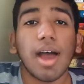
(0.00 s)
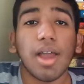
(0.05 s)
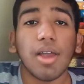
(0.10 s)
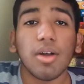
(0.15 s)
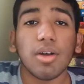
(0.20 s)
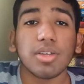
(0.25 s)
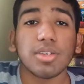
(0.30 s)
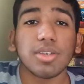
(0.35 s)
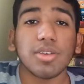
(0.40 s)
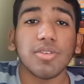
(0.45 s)

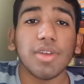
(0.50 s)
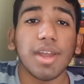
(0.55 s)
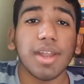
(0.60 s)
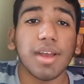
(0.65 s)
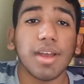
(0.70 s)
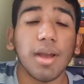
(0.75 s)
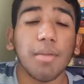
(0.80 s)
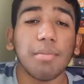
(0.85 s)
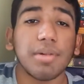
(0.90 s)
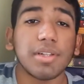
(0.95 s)
I also
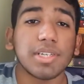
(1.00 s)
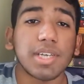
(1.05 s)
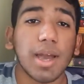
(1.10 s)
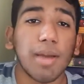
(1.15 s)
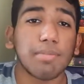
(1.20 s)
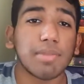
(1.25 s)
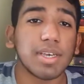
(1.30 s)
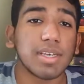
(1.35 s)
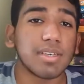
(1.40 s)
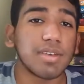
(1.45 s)
read a couple
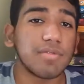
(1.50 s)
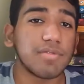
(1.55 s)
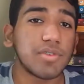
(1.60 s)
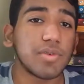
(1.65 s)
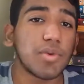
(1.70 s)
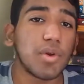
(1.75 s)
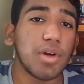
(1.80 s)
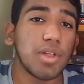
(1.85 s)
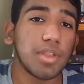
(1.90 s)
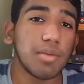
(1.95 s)
chapters of
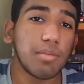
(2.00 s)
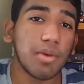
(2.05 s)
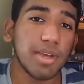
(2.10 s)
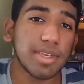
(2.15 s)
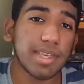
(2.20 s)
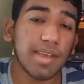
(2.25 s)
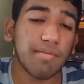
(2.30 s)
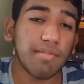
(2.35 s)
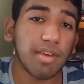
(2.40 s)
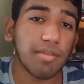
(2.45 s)
To All the
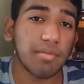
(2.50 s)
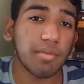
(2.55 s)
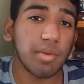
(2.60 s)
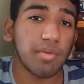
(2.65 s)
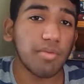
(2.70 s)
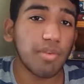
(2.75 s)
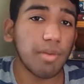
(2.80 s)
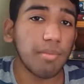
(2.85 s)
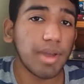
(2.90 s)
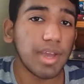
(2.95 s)
Boys I've Loved
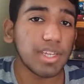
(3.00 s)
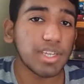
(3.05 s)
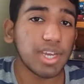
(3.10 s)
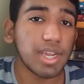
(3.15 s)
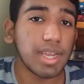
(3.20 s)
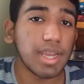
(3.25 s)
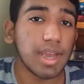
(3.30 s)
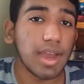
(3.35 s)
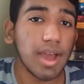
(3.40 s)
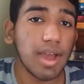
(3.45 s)
Before by
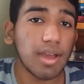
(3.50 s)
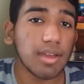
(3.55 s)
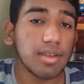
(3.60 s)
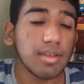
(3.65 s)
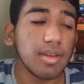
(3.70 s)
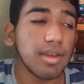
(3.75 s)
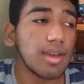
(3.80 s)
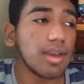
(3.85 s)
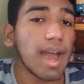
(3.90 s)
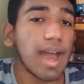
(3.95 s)
Jenny
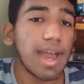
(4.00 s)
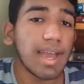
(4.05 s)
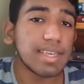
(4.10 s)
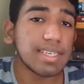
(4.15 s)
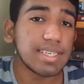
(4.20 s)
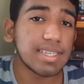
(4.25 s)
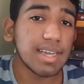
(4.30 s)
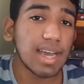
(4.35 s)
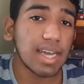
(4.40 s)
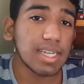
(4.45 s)
Han.
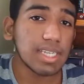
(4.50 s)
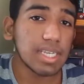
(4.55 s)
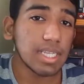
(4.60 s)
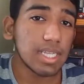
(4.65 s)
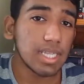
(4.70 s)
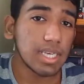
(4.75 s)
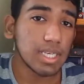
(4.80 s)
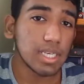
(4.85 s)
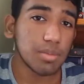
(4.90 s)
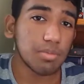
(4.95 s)
I
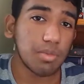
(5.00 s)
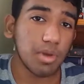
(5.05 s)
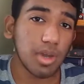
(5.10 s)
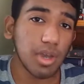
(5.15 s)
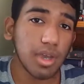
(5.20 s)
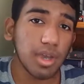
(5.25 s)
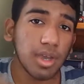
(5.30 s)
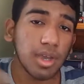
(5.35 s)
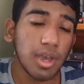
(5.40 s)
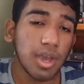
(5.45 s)
started this
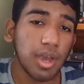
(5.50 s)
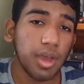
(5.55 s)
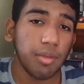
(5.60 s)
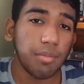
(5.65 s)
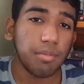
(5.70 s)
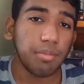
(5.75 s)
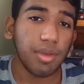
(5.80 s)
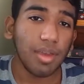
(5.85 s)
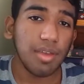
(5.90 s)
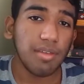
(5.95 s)
book
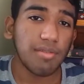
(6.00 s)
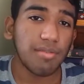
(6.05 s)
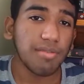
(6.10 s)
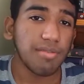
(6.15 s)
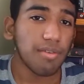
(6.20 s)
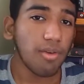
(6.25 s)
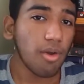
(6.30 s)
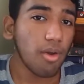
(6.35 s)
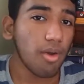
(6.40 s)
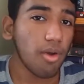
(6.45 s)

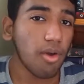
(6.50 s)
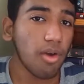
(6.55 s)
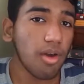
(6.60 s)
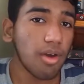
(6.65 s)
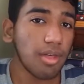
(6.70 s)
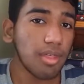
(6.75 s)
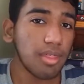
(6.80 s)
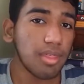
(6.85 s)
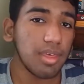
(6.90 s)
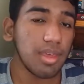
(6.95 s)

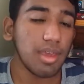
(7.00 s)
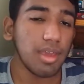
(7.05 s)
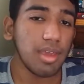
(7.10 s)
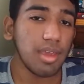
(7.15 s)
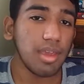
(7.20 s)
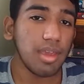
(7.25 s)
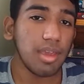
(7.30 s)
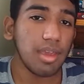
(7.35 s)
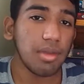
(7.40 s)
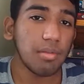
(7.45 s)
before
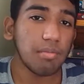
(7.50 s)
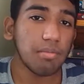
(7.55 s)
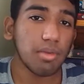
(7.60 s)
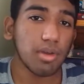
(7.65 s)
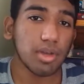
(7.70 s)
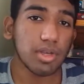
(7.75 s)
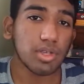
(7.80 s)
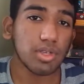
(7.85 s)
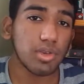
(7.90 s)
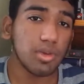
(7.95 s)
the
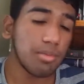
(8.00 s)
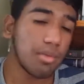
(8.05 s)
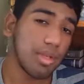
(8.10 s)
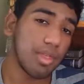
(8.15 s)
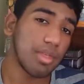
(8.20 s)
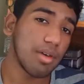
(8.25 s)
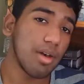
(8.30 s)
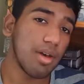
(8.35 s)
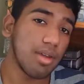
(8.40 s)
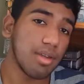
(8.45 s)

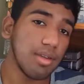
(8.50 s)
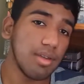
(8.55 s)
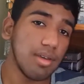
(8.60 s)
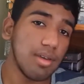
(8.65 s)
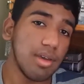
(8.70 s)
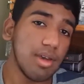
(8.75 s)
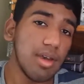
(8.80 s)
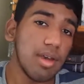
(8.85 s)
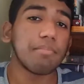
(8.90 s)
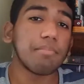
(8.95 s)

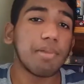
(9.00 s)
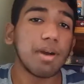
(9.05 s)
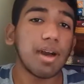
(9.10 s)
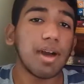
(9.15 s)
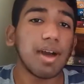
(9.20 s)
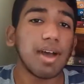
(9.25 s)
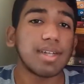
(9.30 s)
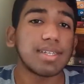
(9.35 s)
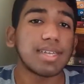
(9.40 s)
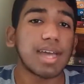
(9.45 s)
Booktubeathon,
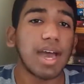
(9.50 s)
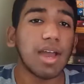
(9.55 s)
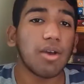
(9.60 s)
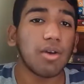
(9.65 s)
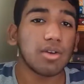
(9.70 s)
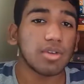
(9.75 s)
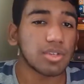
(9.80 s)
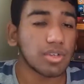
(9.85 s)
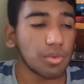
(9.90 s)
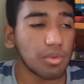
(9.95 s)
but I
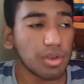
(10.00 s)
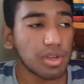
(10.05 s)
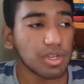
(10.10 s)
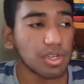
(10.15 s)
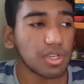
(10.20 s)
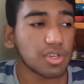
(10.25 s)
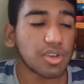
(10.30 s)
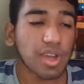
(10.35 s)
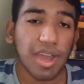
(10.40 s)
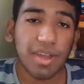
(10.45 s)
also
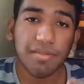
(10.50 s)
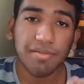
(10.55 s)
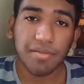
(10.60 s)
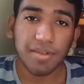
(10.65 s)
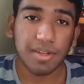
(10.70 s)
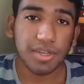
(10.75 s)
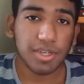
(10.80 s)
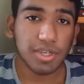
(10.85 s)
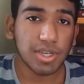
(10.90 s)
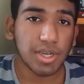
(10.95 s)
wanted to try and
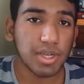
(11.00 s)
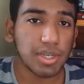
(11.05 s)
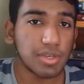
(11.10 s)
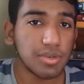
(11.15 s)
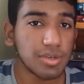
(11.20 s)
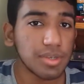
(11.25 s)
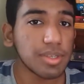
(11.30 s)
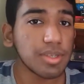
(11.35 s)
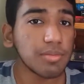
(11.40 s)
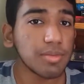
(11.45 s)
finish it
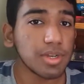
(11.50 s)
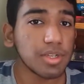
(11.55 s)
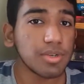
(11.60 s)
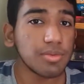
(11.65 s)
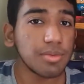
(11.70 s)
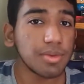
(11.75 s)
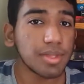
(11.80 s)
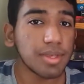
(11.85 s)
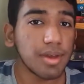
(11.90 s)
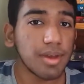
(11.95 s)
during the
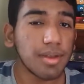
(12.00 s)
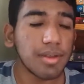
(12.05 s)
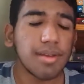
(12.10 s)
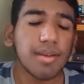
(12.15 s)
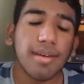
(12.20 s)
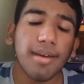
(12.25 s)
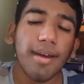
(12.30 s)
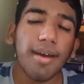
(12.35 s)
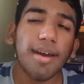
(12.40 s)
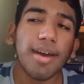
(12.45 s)

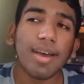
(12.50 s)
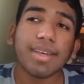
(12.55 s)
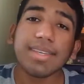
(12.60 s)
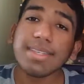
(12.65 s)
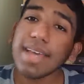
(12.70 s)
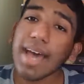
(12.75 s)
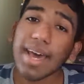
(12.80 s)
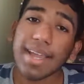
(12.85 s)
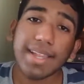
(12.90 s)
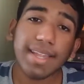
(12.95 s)
Booktubeathon.
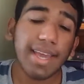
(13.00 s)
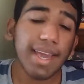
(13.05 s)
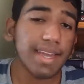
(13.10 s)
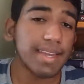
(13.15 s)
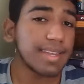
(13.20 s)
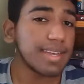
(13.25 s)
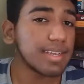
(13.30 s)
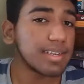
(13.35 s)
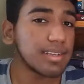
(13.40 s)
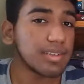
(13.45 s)
Sadly,
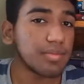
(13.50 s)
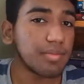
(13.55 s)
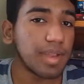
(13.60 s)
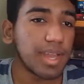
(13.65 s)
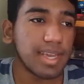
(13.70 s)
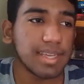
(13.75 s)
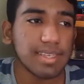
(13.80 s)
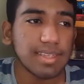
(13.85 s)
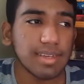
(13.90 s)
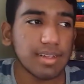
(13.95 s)
I didn't,
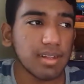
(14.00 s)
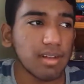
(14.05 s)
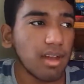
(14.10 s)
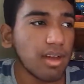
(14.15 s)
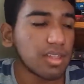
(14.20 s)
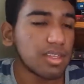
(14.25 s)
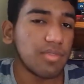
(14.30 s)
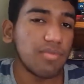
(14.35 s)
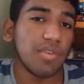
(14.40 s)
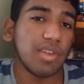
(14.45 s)
but I still
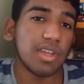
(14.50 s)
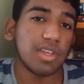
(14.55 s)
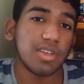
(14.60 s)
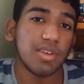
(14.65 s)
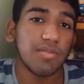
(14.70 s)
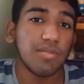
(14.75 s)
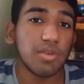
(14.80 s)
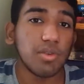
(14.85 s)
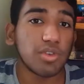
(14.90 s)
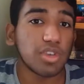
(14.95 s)
got to
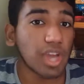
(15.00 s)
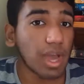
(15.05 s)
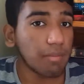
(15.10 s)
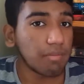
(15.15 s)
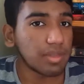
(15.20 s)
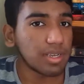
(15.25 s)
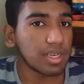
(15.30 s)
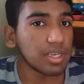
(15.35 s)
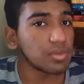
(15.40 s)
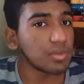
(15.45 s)
finish a few
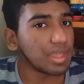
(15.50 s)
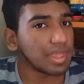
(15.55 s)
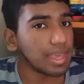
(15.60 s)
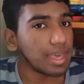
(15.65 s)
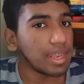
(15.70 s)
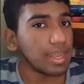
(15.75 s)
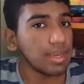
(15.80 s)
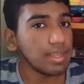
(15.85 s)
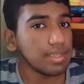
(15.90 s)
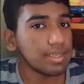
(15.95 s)
chapters
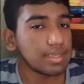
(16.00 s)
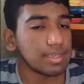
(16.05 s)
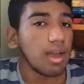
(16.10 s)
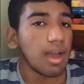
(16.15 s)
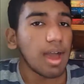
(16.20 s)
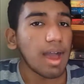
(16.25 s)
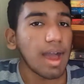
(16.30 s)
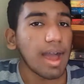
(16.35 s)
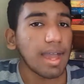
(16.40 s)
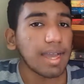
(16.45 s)
within it.
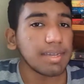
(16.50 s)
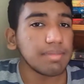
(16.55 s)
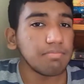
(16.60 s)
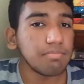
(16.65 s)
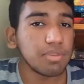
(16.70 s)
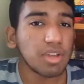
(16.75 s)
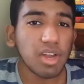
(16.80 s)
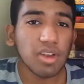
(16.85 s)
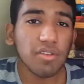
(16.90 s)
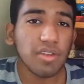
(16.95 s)

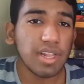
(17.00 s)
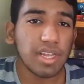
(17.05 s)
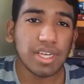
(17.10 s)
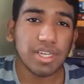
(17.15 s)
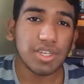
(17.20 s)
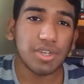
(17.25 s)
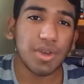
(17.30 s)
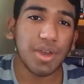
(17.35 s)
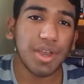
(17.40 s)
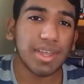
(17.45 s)
I'm not
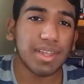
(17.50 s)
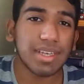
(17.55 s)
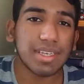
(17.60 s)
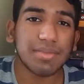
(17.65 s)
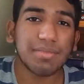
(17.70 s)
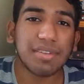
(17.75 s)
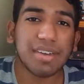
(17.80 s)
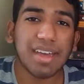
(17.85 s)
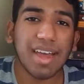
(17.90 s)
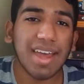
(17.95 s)
really enjoying
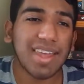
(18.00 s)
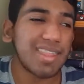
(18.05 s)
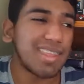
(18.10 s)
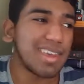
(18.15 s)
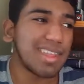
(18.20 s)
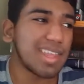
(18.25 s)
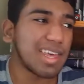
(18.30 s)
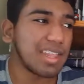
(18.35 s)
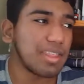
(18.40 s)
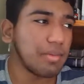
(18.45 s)
this book. I
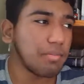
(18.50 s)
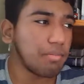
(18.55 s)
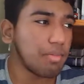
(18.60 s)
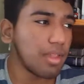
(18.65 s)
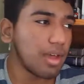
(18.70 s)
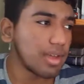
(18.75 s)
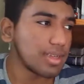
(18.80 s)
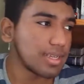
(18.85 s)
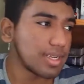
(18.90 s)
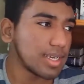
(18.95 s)
think that the
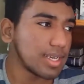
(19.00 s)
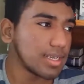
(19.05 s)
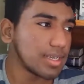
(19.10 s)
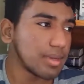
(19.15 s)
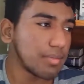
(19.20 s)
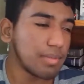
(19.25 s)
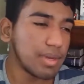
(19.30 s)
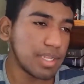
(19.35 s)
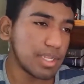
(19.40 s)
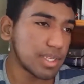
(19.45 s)
plot
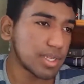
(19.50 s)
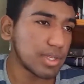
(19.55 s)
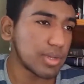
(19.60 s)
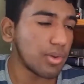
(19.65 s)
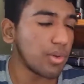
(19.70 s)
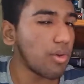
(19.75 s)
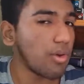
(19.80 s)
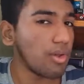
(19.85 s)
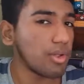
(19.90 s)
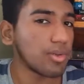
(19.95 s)
is a bit
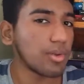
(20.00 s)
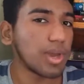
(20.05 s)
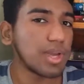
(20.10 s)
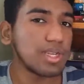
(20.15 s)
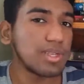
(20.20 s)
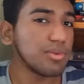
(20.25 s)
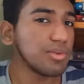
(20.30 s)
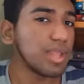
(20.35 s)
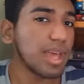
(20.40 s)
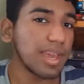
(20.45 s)
slow, although
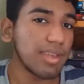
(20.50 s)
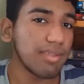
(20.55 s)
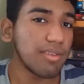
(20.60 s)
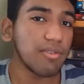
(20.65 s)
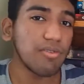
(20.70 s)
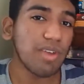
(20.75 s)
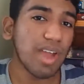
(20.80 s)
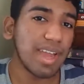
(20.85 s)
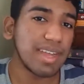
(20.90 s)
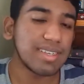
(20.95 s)
I do like
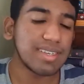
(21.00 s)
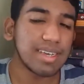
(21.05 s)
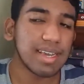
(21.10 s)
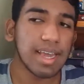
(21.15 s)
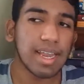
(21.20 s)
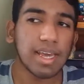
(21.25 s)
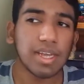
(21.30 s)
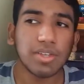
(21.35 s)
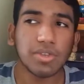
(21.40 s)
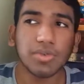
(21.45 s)
the
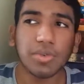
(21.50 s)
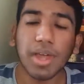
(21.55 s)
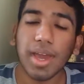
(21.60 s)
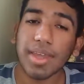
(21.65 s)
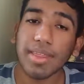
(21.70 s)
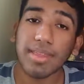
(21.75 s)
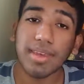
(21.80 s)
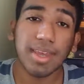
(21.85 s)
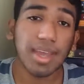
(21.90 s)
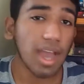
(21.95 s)
writing and I do
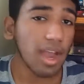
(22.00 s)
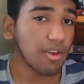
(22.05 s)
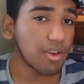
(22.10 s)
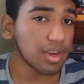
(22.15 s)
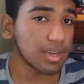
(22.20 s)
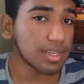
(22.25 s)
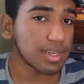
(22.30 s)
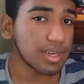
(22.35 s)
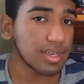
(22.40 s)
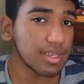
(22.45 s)
like the
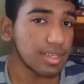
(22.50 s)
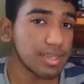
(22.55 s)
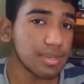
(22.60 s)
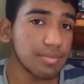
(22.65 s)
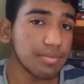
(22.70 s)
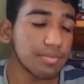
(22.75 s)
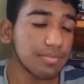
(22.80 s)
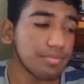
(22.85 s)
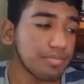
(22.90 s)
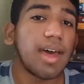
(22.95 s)

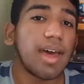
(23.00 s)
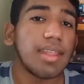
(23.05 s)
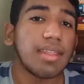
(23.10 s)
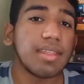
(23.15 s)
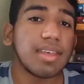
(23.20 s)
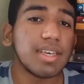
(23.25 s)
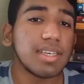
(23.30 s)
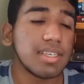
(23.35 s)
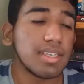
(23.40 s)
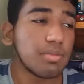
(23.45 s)
characters.
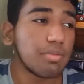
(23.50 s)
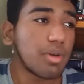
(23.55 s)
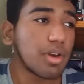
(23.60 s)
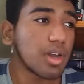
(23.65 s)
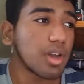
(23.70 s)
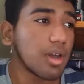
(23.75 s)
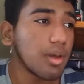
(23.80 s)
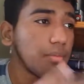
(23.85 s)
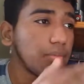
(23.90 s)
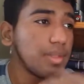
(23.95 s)
This
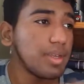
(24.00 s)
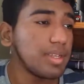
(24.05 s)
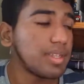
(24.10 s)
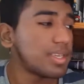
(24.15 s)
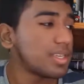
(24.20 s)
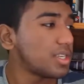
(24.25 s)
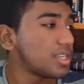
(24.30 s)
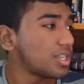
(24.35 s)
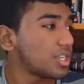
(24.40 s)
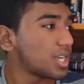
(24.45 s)
book
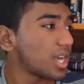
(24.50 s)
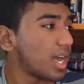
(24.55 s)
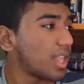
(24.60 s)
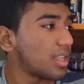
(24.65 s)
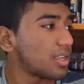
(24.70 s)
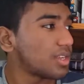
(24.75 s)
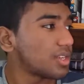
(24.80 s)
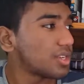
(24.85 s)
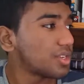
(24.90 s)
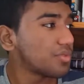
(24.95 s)
completed the
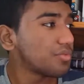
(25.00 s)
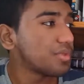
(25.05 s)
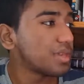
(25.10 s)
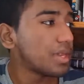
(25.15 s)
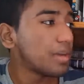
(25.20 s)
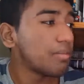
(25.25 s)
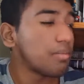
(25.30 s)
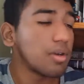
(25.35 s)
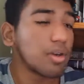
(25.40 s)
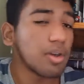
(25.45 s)
challenge to read a